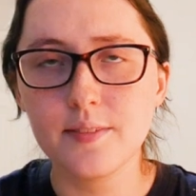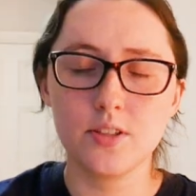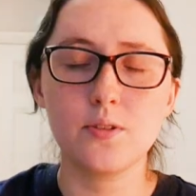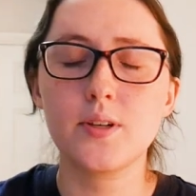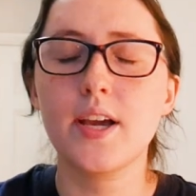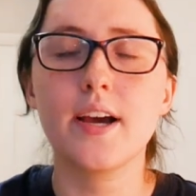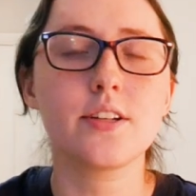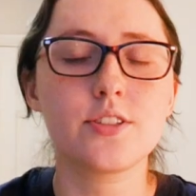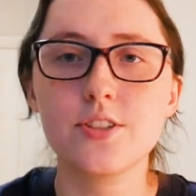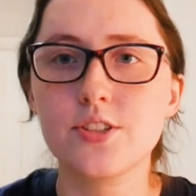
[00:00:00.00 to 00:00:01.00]
You
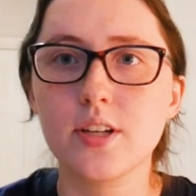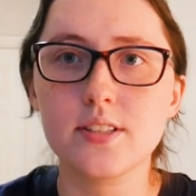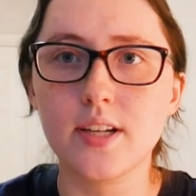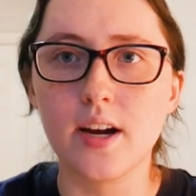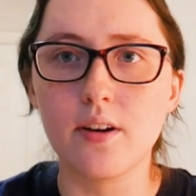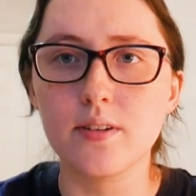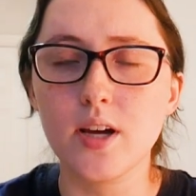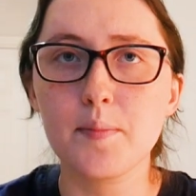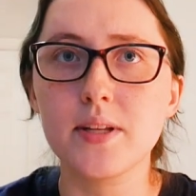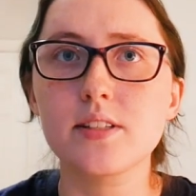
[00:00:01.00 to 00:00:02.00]
can't just shut down.
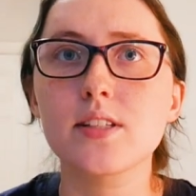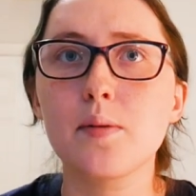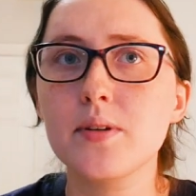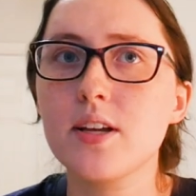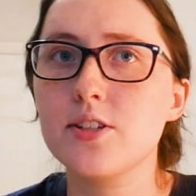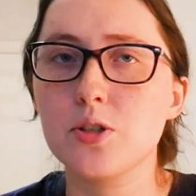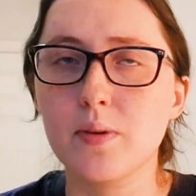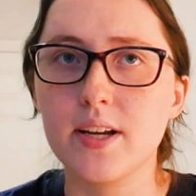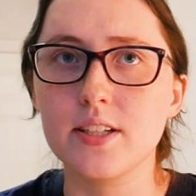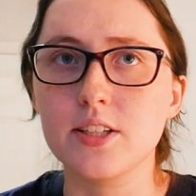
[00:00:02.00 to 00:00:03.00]
I mean, some days you
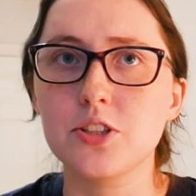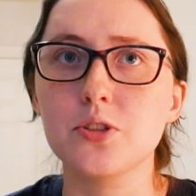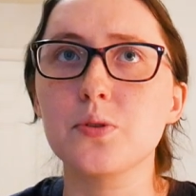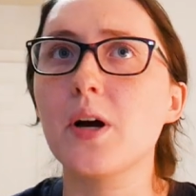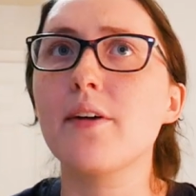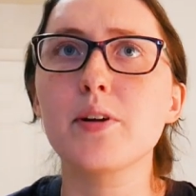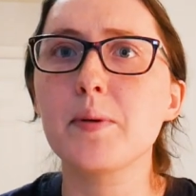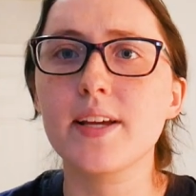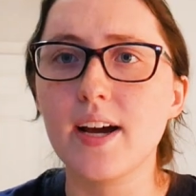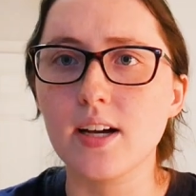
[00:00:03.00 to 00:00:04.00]
might need to.
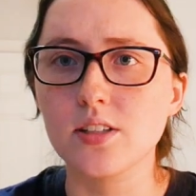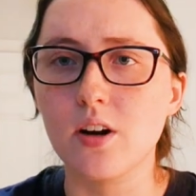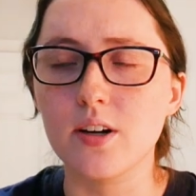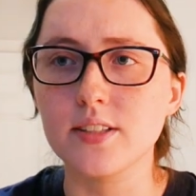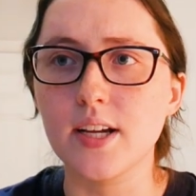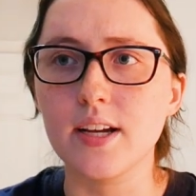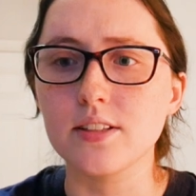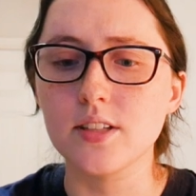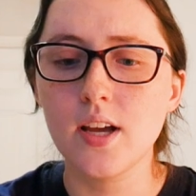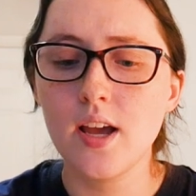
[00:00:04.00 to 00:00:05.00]
Everybody has hard
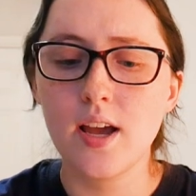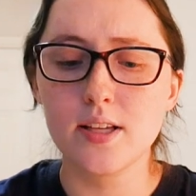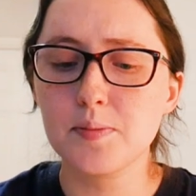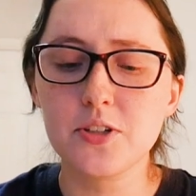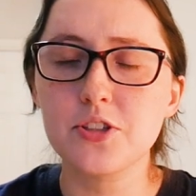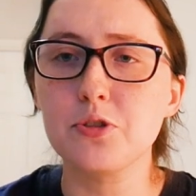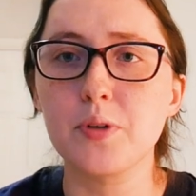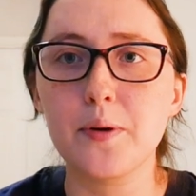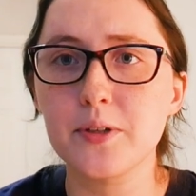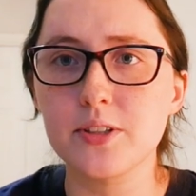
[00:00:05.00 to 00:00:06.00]
days, especially
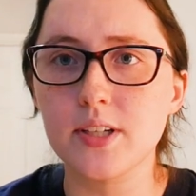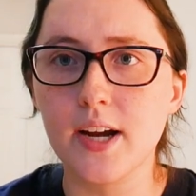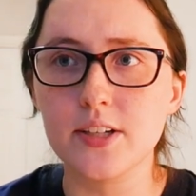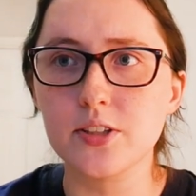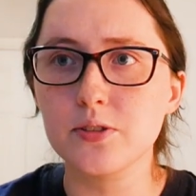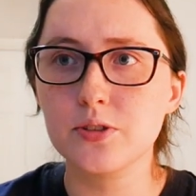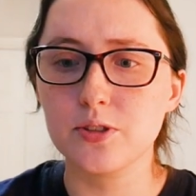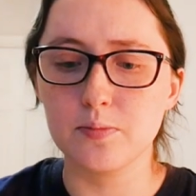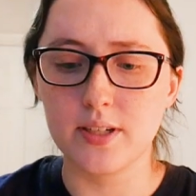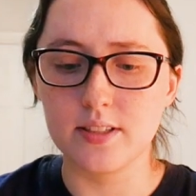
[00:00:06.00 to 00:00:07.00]
right when you're
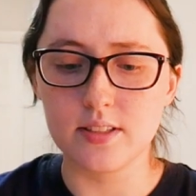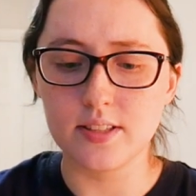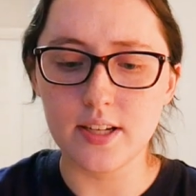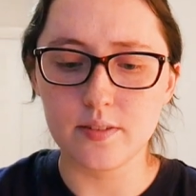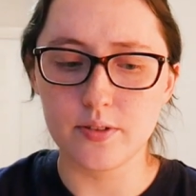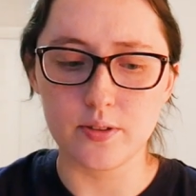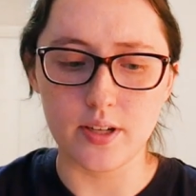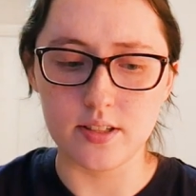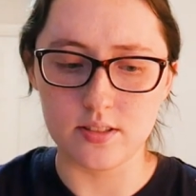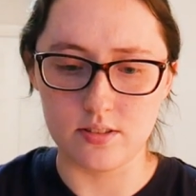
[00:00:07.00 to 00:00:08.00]
diagnosed. You might need to take a few
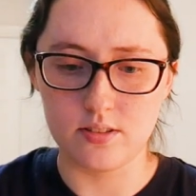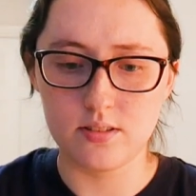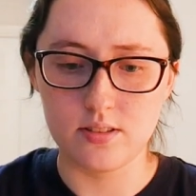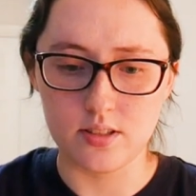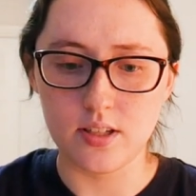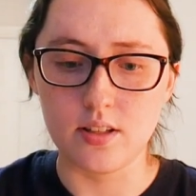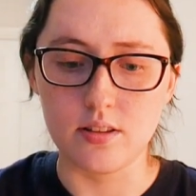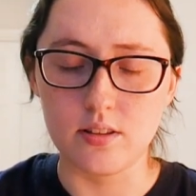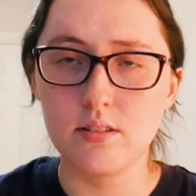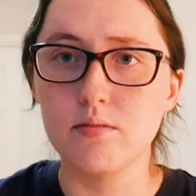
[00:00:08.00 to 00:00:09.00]
days and just
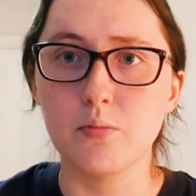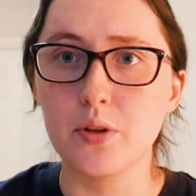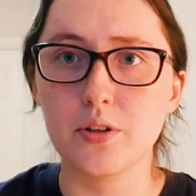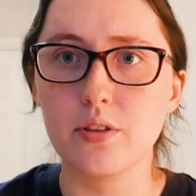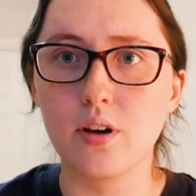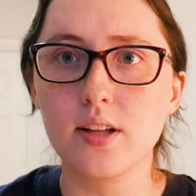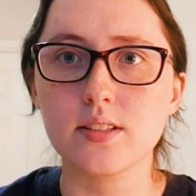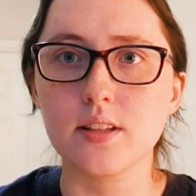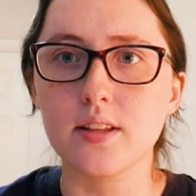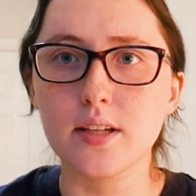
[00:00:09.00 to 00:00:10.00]
sit with your
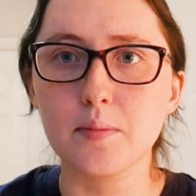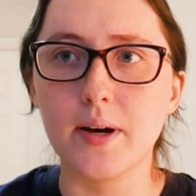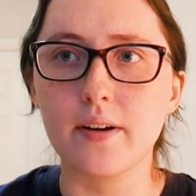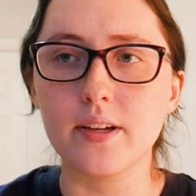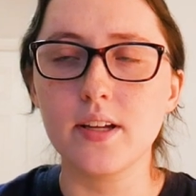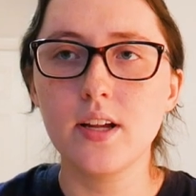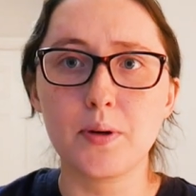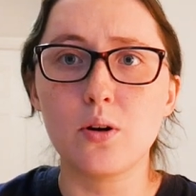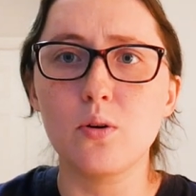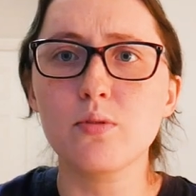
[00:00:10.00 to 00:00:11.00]
thoughts and think about it.
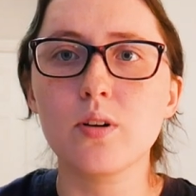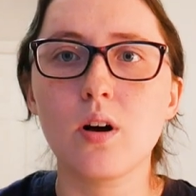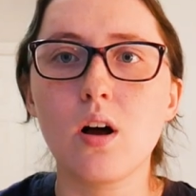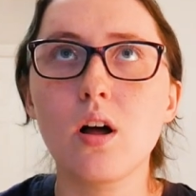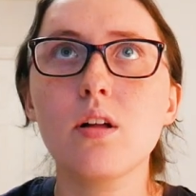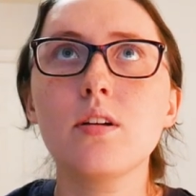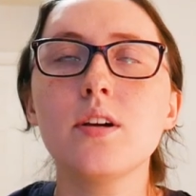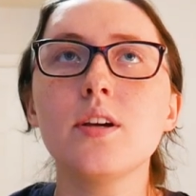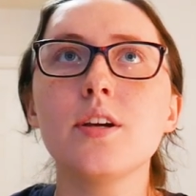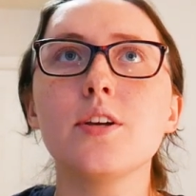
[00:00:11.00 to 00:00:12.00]
But overall,
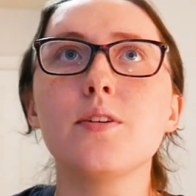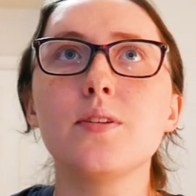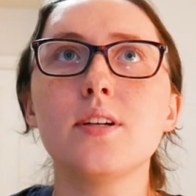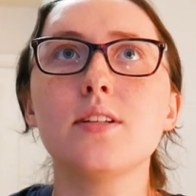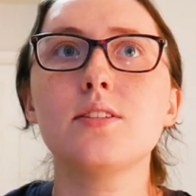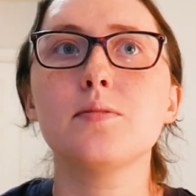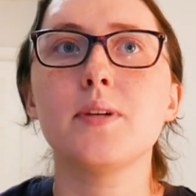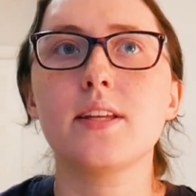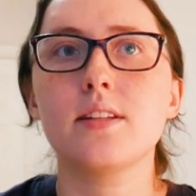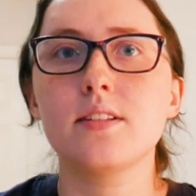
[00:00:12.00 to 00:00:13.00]
you need to
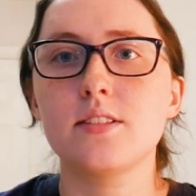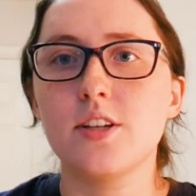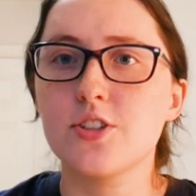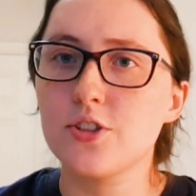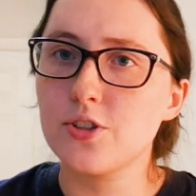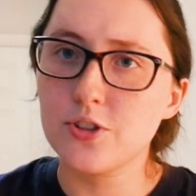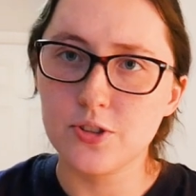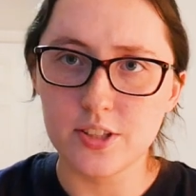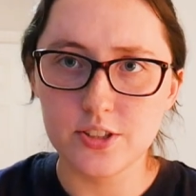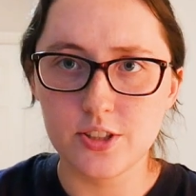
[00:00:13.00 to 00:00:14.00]
make the decision to
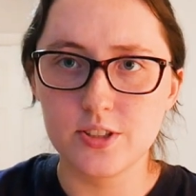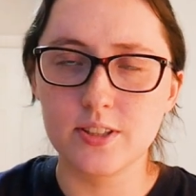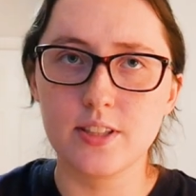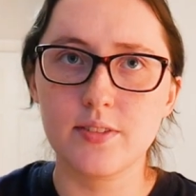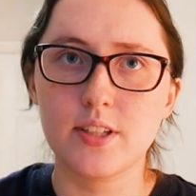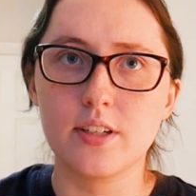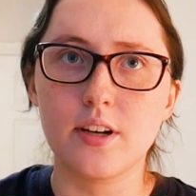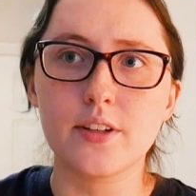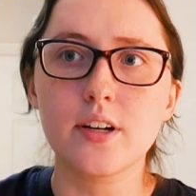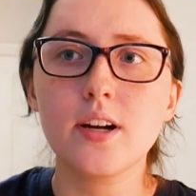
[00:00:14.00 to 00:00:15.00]
trust your significant
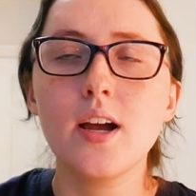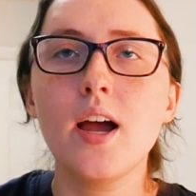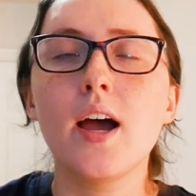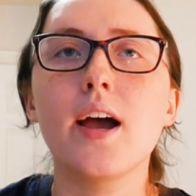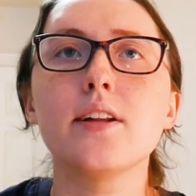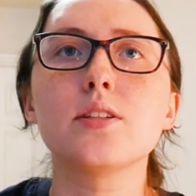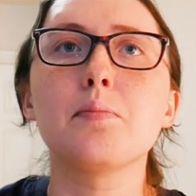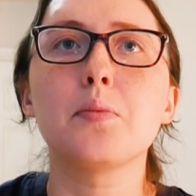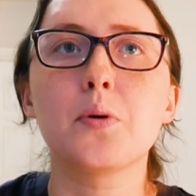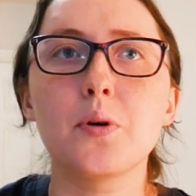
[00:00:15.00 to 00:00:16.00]
other and to
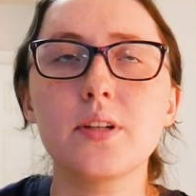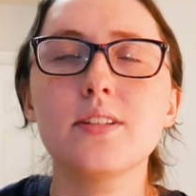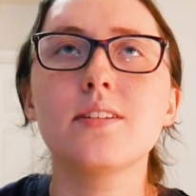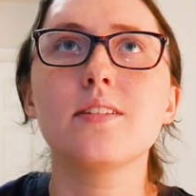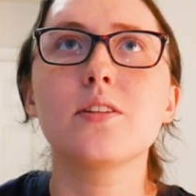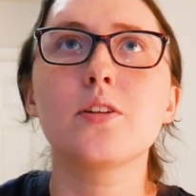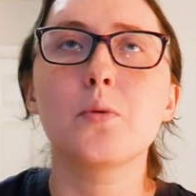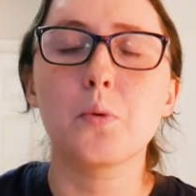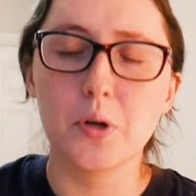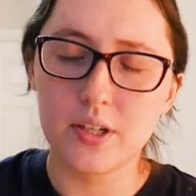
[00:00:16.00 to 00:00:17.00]
put the
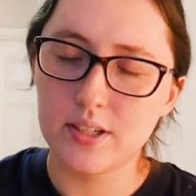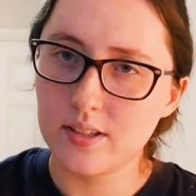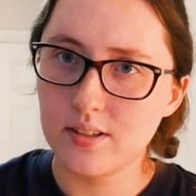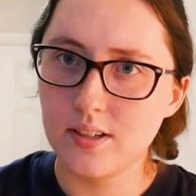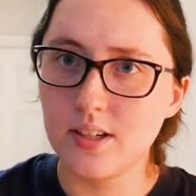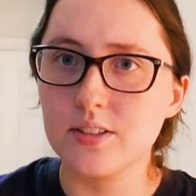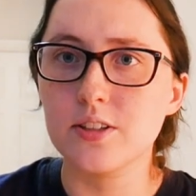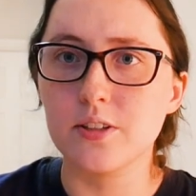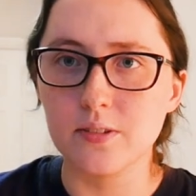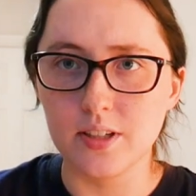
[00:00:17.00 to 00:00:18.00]
work
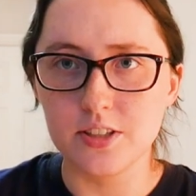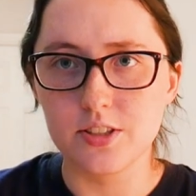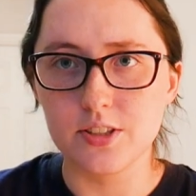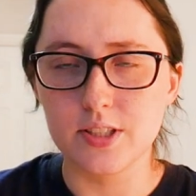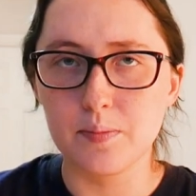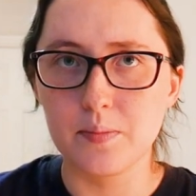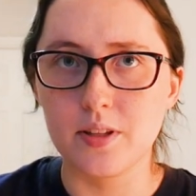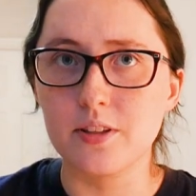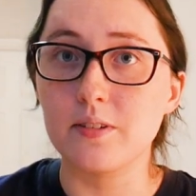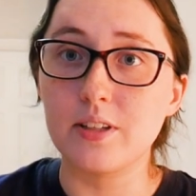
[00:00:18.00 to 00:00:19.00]
into the relationship
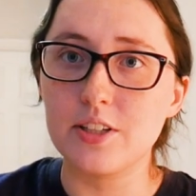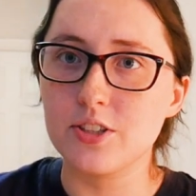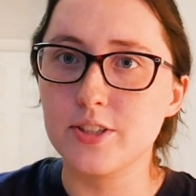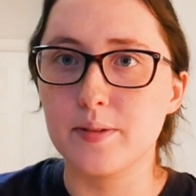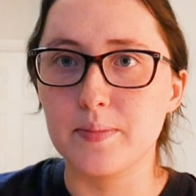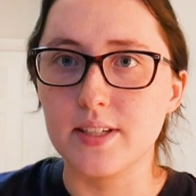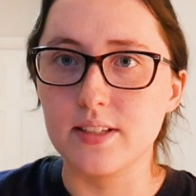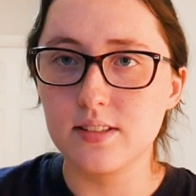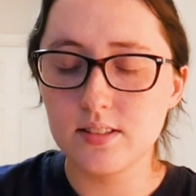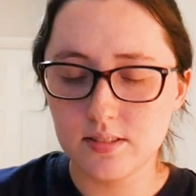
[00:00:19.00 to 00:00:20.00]
that the relationship
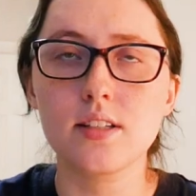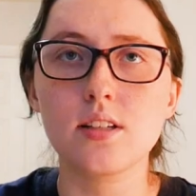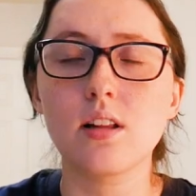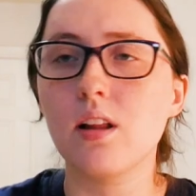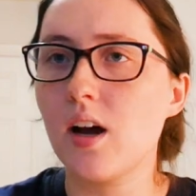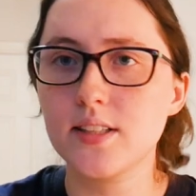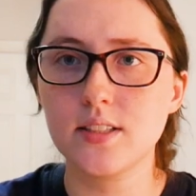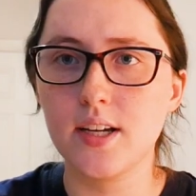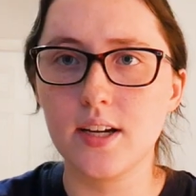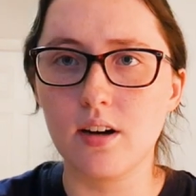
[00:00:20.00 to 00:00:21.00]
needs. It's a lot to
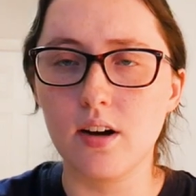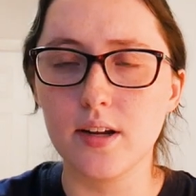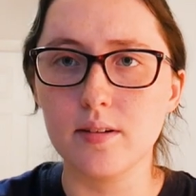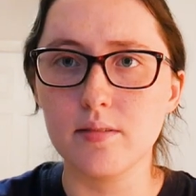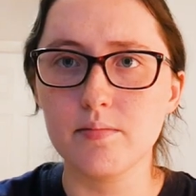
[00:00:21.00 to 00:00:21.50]
take on,